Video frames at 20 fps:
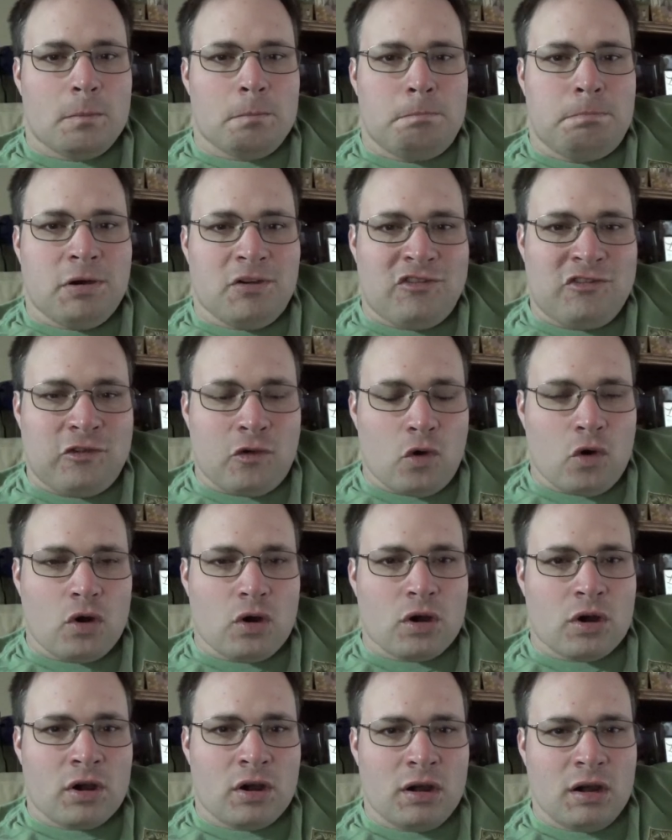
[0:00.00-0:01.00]

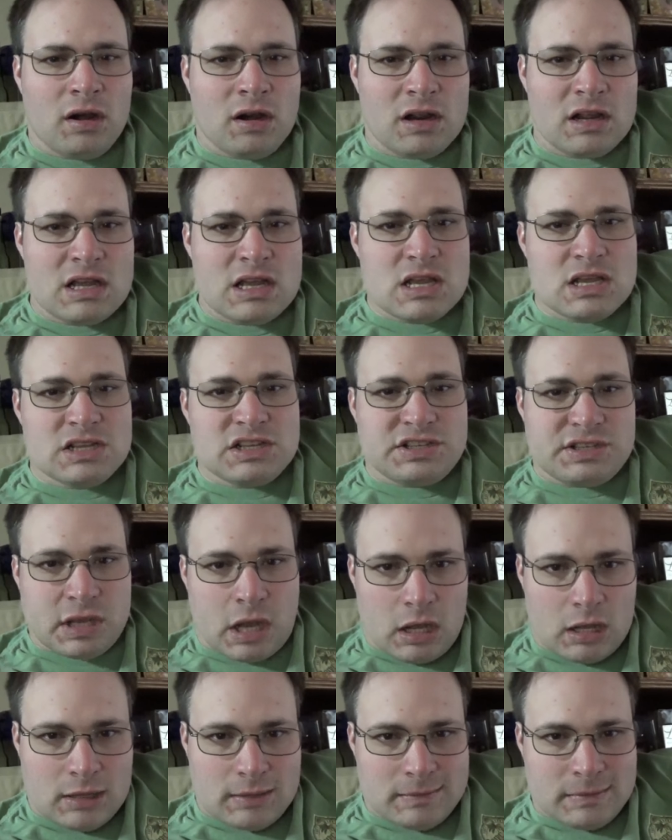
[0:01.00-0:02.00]
Before
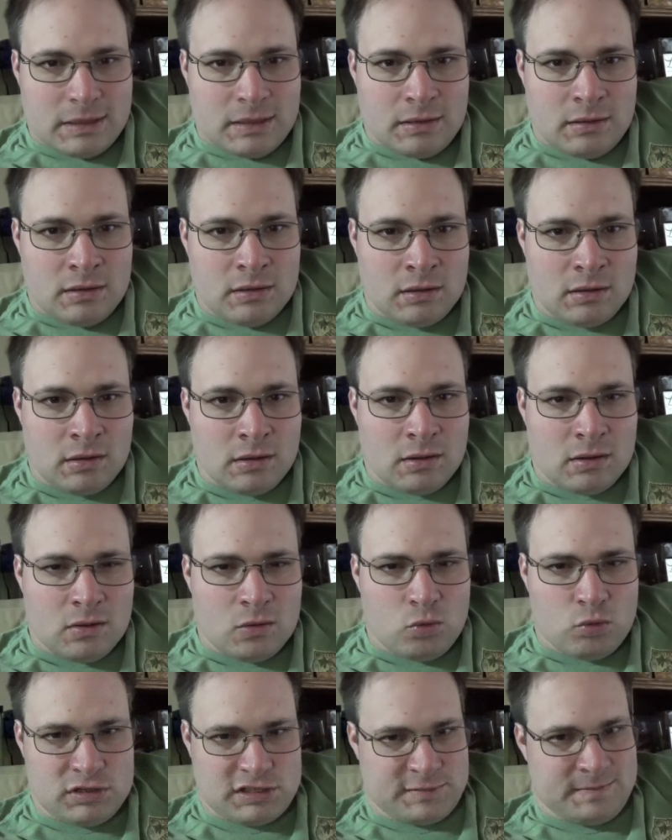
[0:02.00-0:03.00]
Solomon
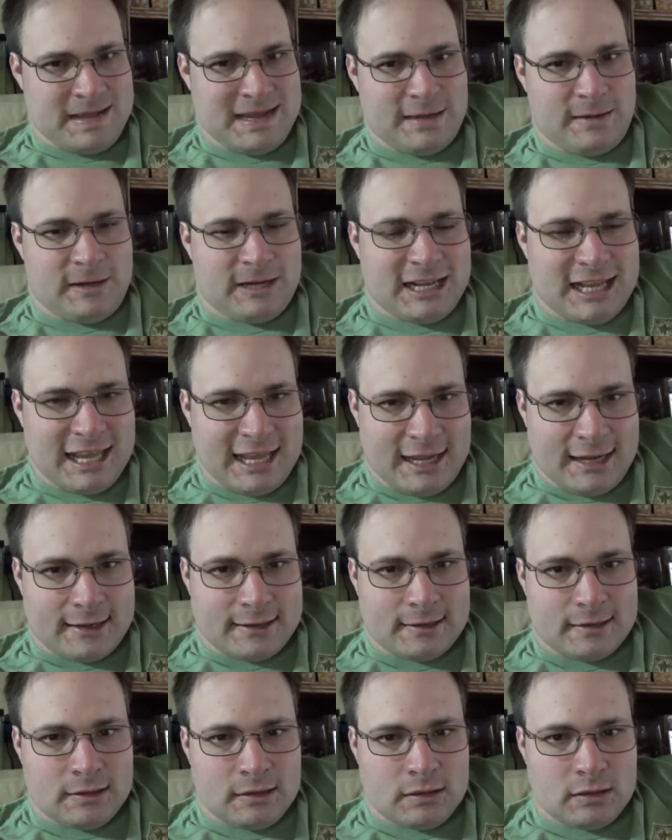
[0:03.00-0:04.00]
was made king,